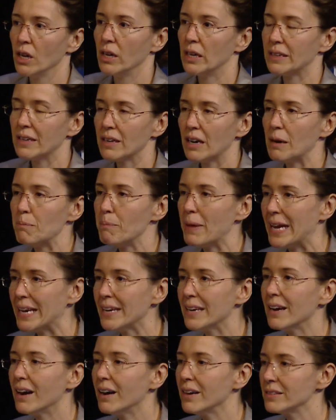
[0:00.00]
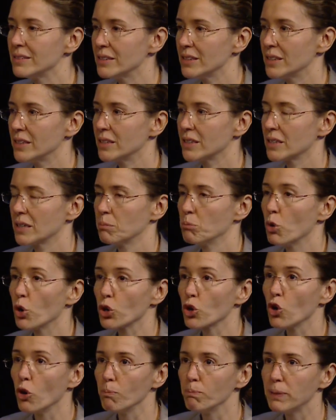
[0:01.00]
There are many other
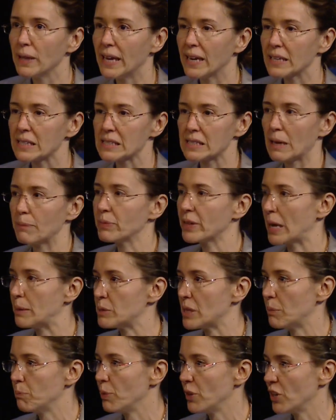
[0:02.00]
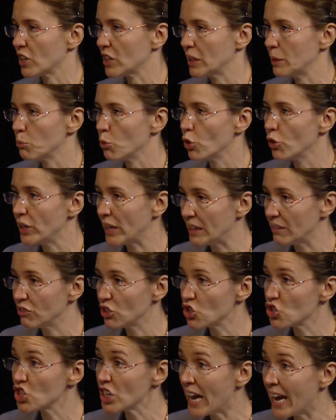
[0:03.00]
more complex, sometimes empirically more
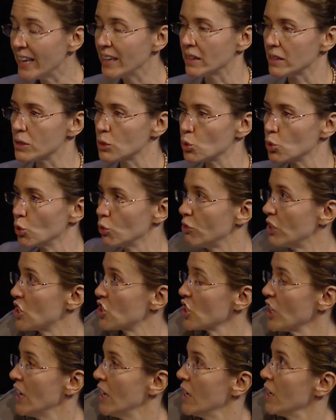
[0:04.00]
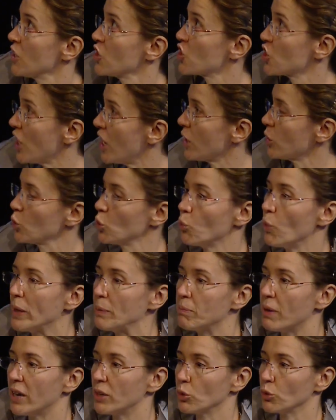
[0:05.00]
relevant channels through which shock to
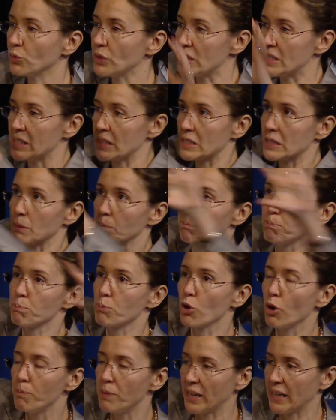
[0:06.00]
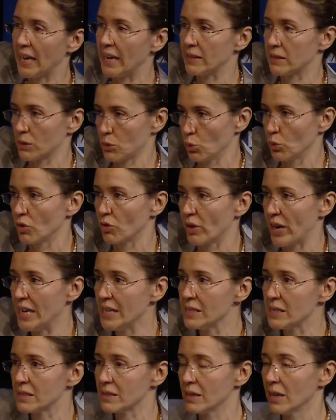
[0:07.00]
one part of the system propagates to the
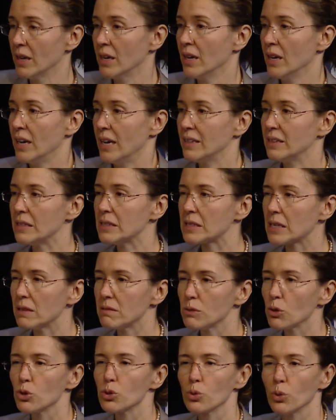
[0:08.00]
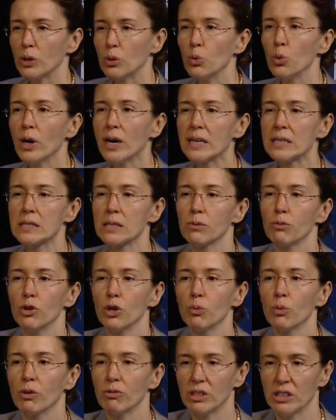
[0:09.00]
rest. And this gives also a nuanced
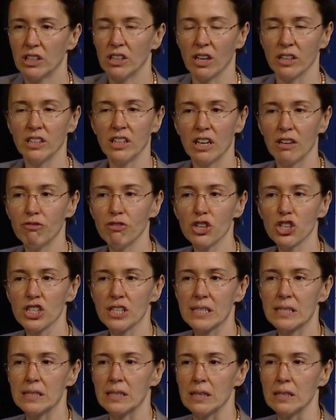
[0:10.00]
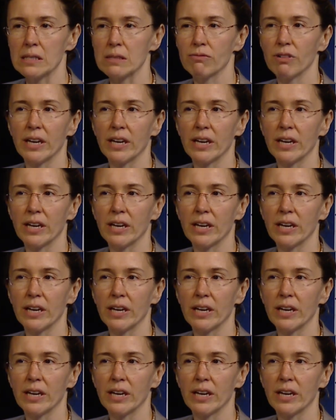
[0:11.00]
view on inefficiencies.